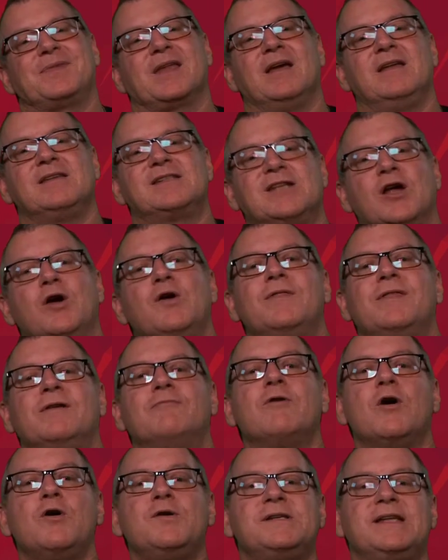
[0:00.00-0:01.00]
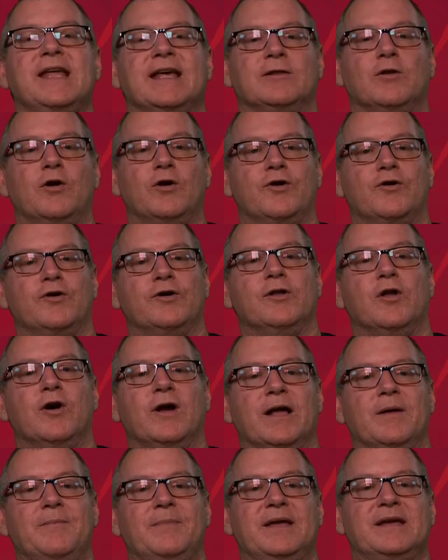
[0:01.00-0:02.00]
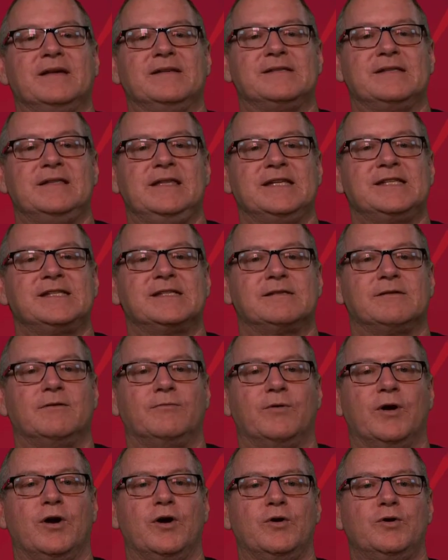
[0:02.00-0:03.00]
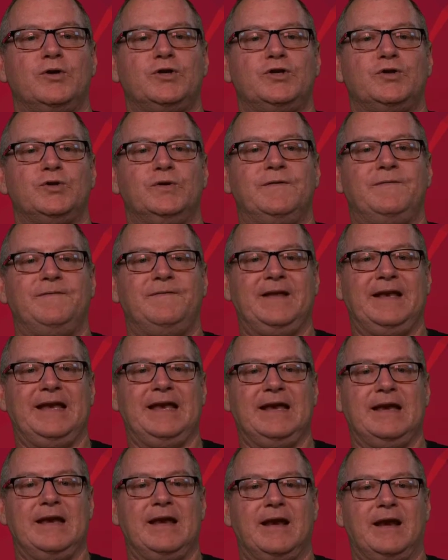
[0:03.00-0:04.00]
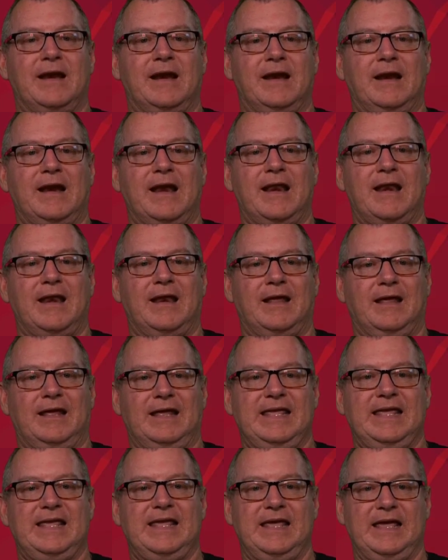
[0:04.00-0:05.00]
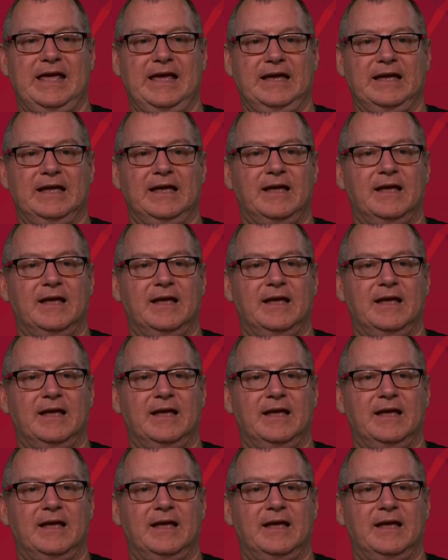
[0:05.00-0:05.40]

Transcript: So the rows get longer and longer because this row should fit in here.